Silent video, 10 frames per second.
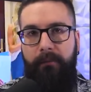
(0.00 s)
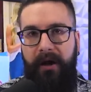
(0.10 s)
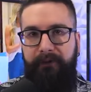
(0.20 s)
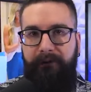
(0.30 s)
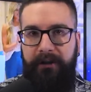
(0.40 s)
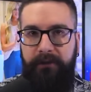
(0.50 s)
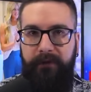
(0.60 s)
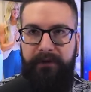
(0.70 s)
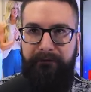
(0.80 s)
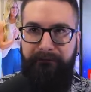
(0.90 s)
by
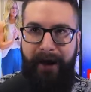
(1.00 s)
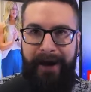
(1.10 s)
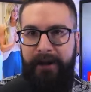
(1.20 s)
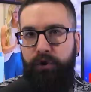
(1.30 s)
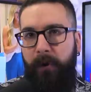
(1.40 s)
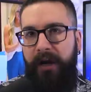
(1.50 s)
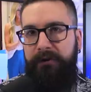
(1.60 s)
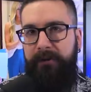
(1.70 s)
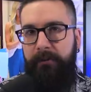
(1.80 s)
effectively defining trans